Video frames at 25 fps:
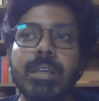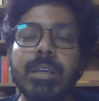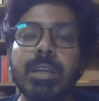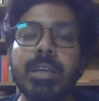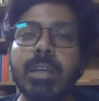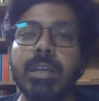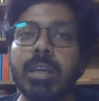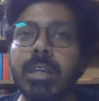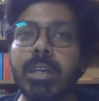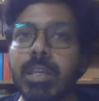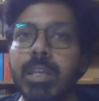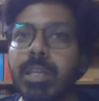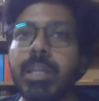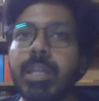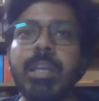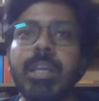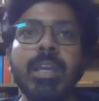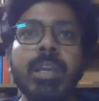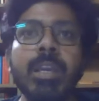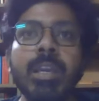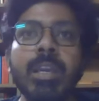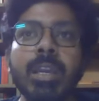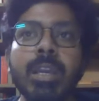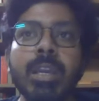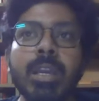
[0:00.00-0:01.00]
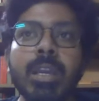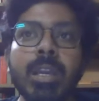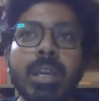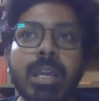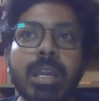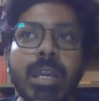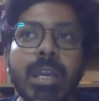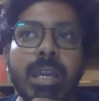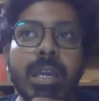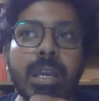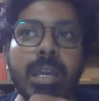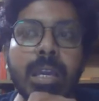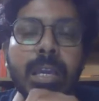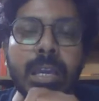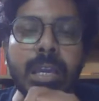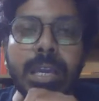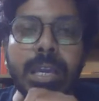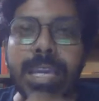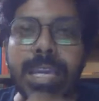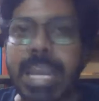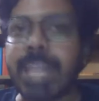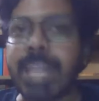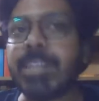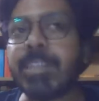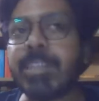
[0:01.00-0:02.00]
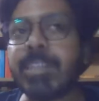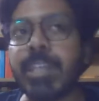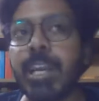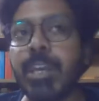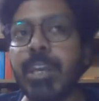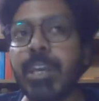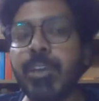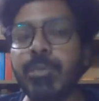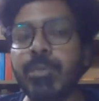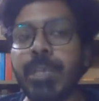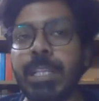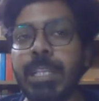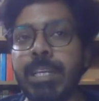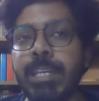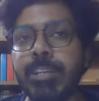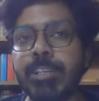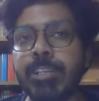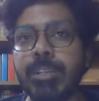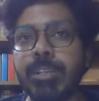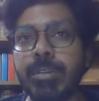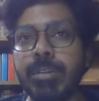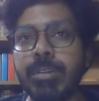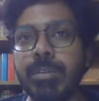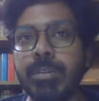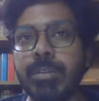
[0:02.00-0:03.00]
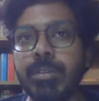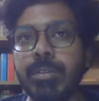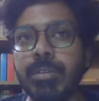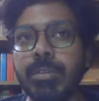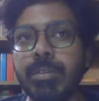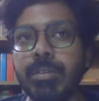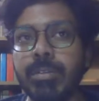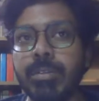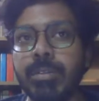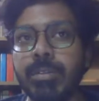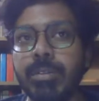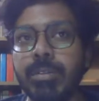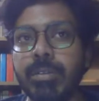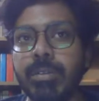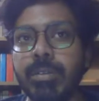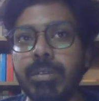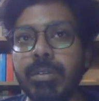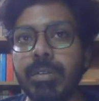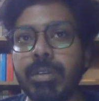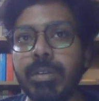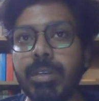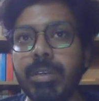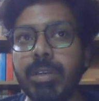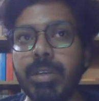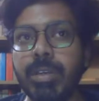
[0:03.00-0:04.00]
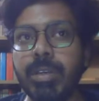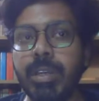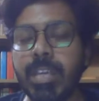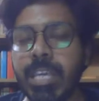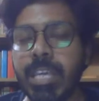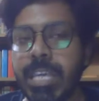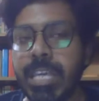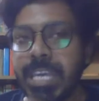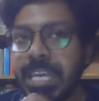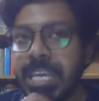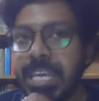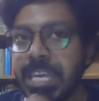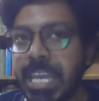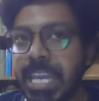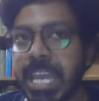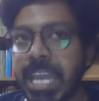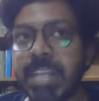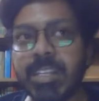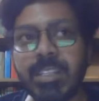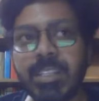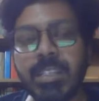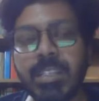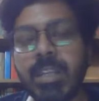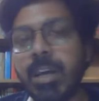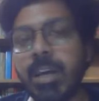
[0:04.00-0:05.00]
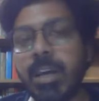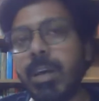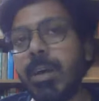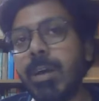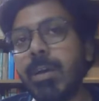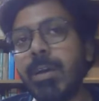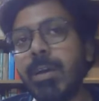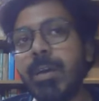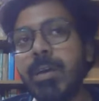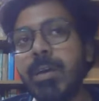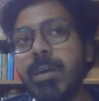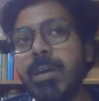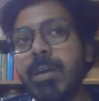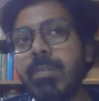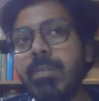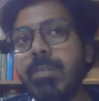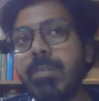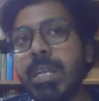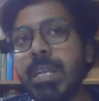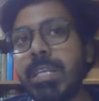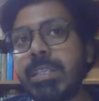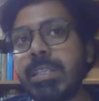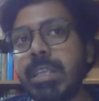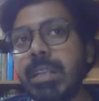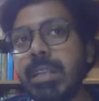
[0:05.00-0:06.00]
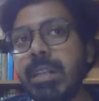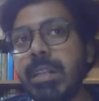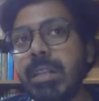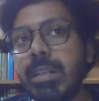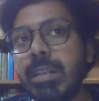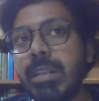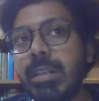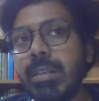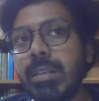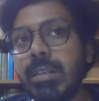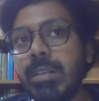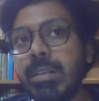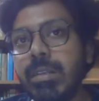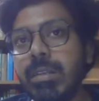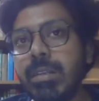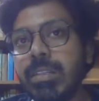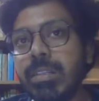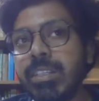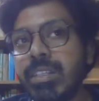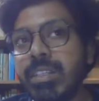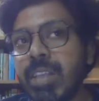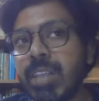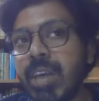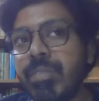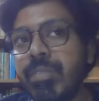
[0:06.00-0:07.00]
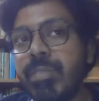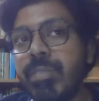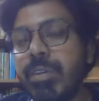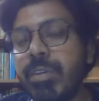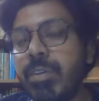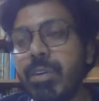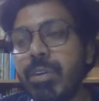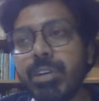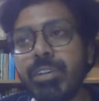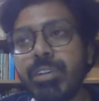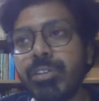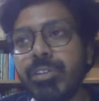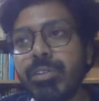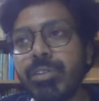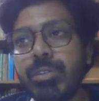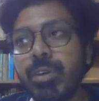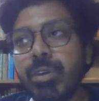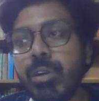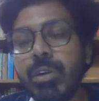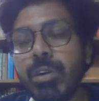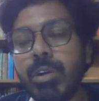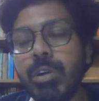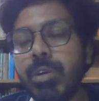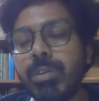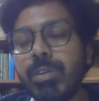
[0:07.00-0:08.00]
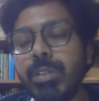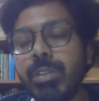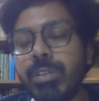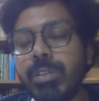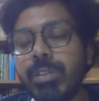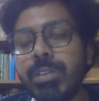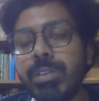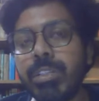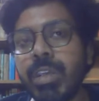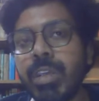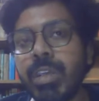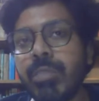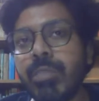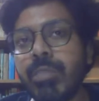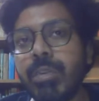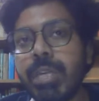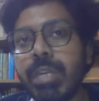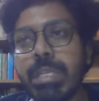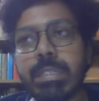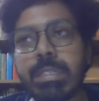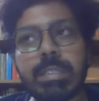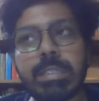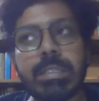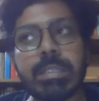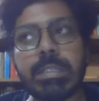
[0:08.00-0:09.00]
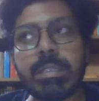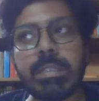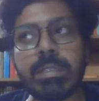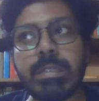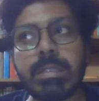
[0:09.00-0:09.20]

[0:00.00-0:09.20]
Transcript: he gets the humiliation. He gets the mental suffer, or the sufferings,